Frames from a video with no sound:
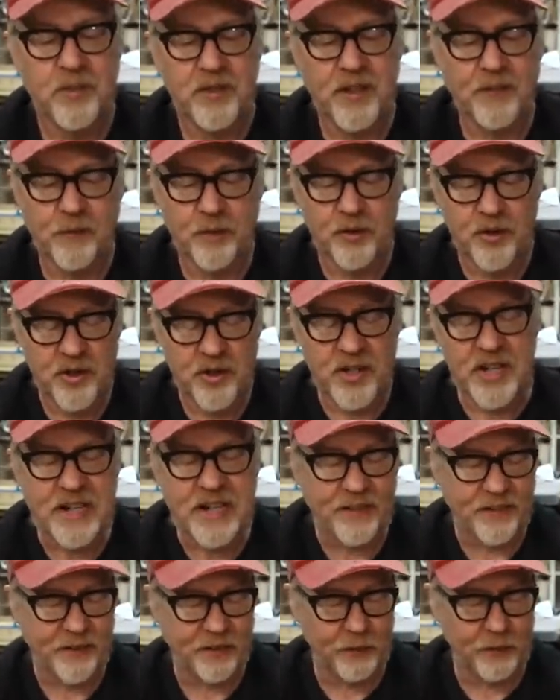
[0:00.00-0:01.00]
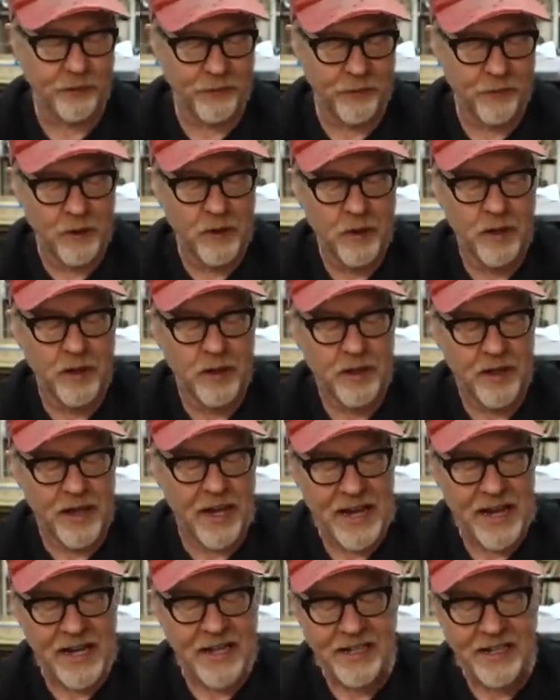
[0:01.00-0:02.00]
different sheets of
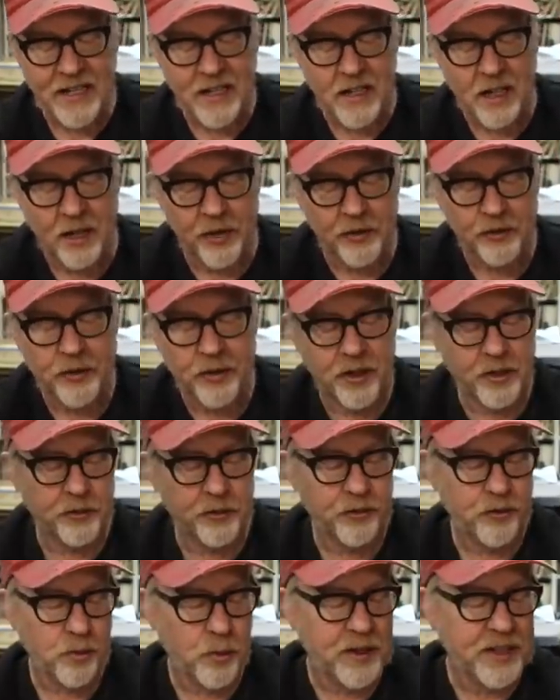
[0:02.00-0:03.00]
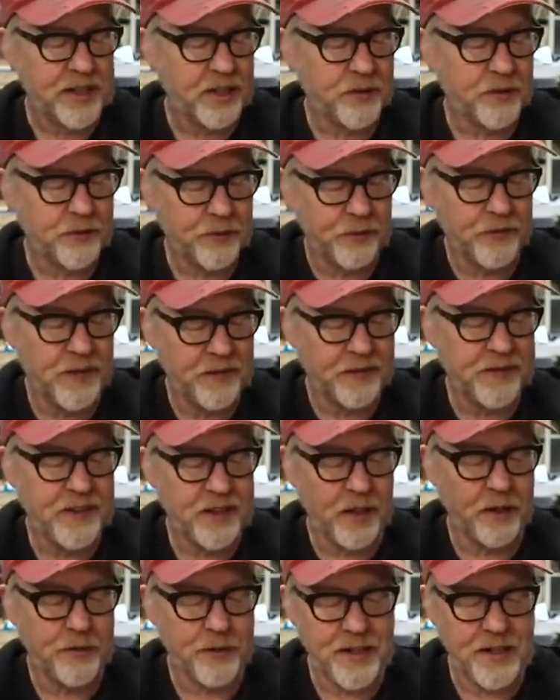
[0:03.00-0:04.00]
80, 100, 120, 150,
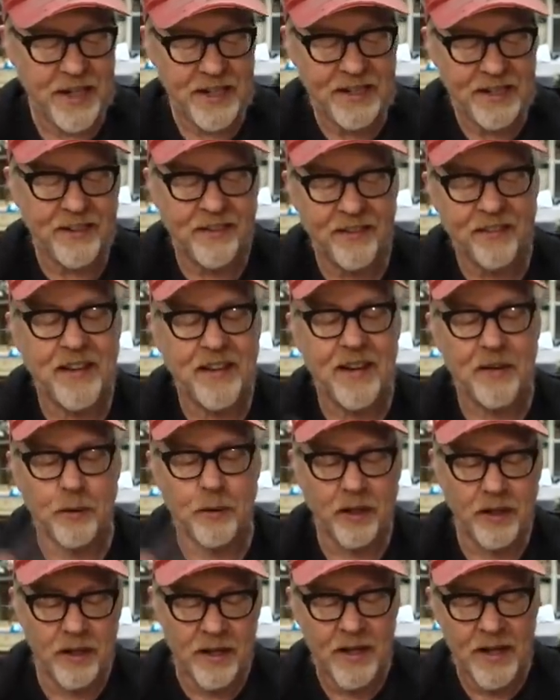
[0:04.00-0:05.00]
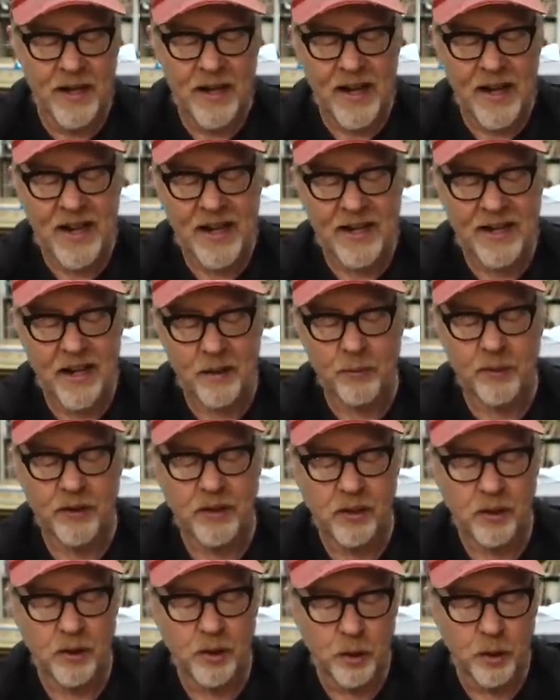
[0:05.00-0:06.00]
180, etc. And I
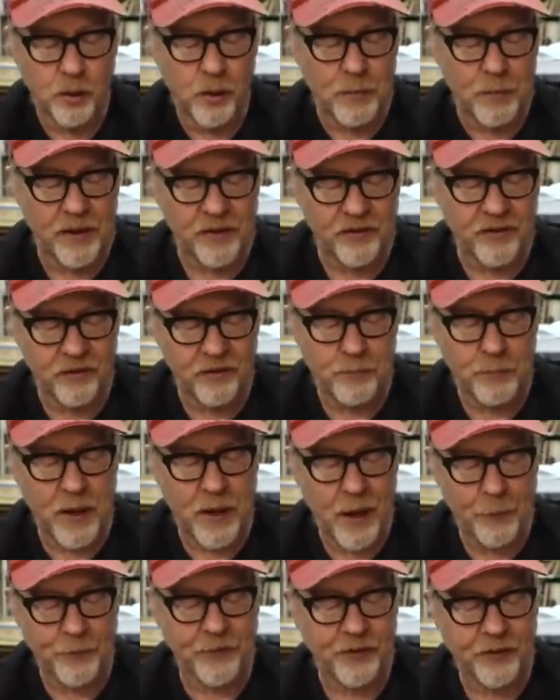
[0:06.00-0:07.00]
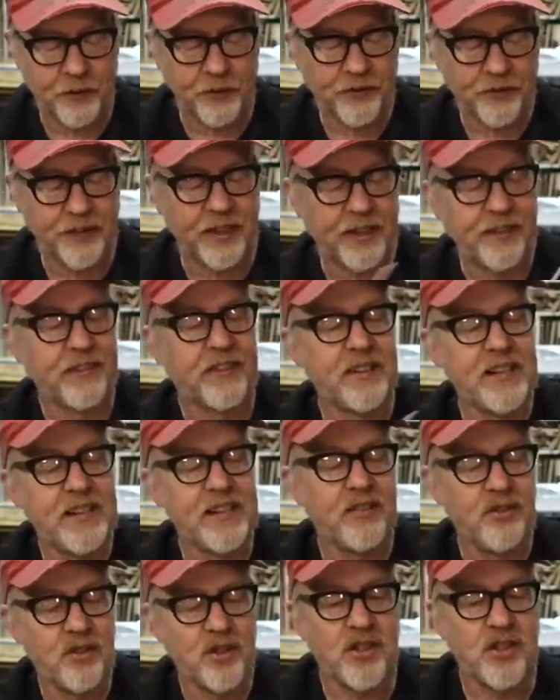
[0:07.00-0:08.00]
would glue a bunch of popsicle sticks to
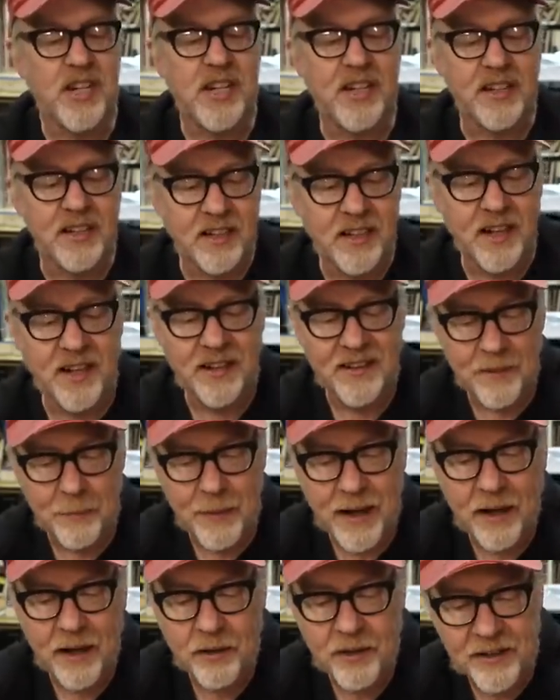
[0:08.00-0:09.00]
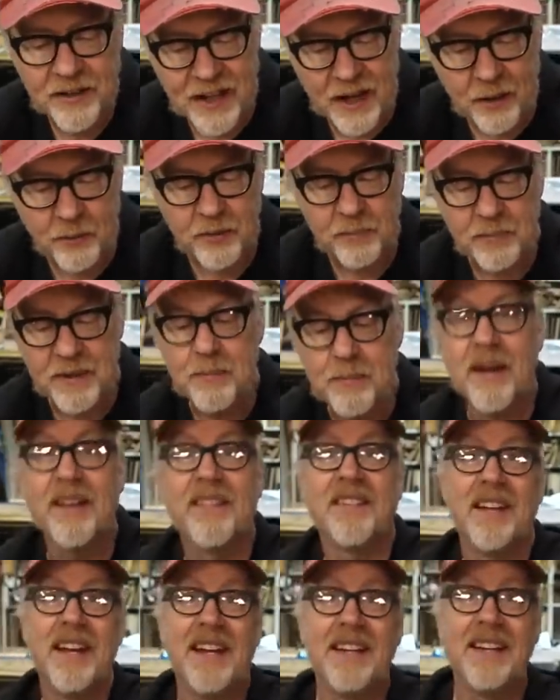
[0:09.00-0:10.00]
each sheet and cut them out. And that would be my
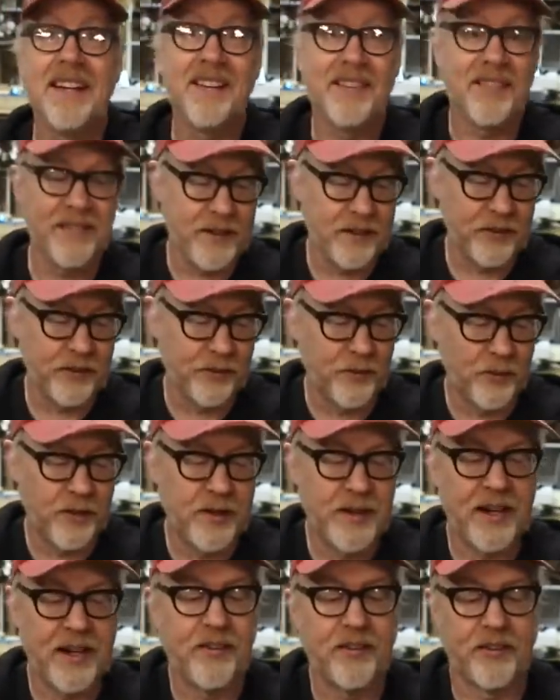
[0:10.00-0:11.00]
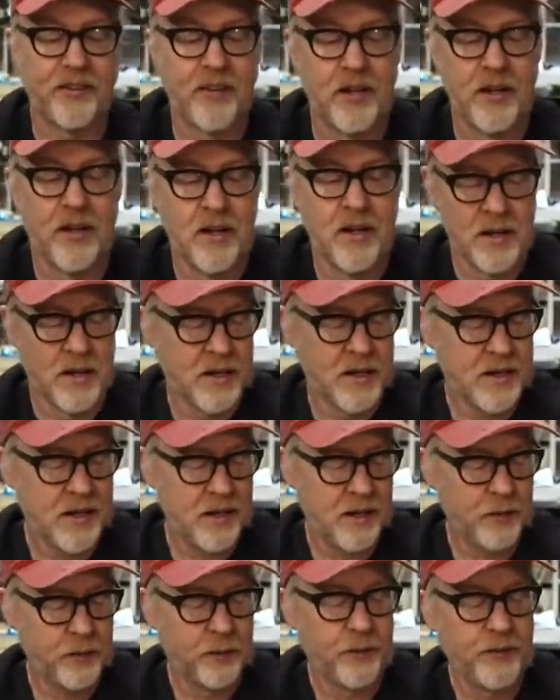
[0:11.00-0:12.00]
sanding sticks for the next, you
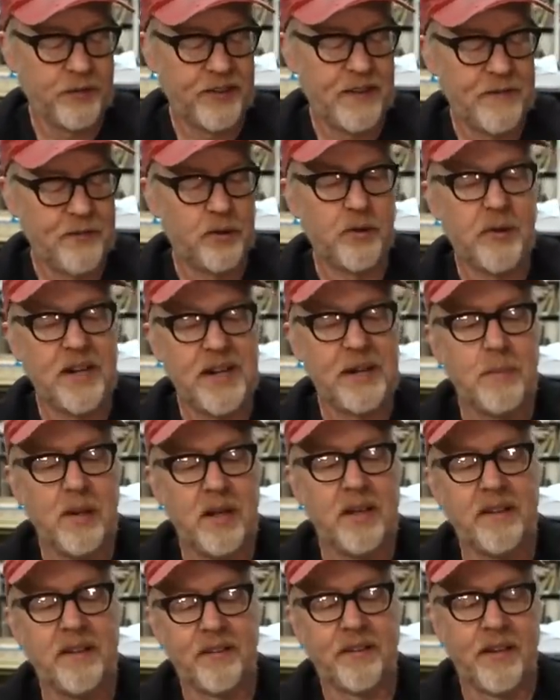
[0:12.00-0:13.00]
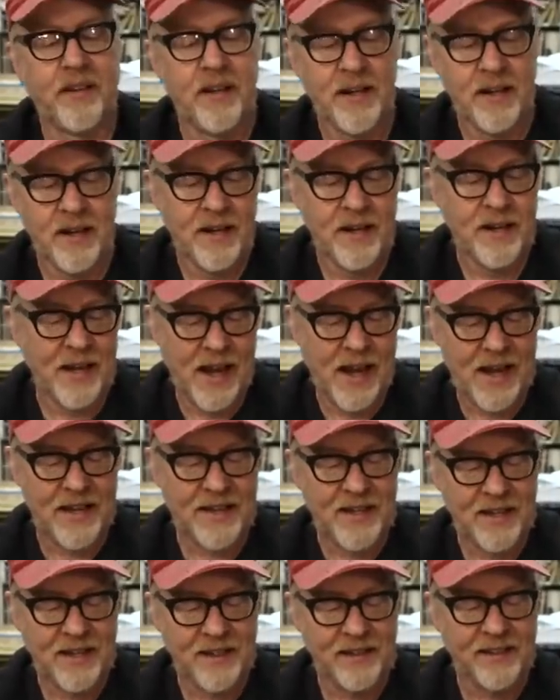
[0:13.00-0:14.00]
know, seven or eight months.
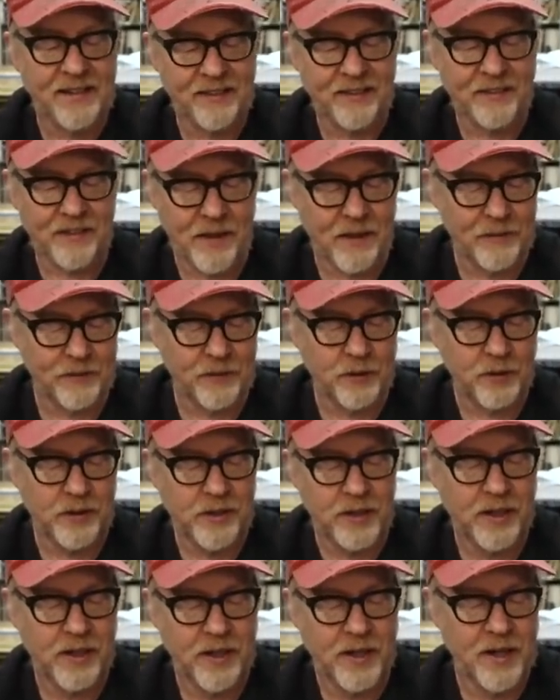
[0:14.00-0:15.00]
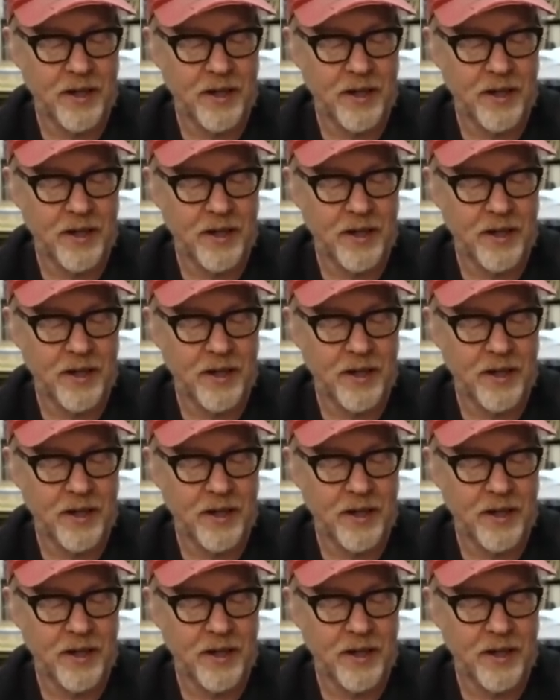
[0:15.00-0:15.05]
And then I discovered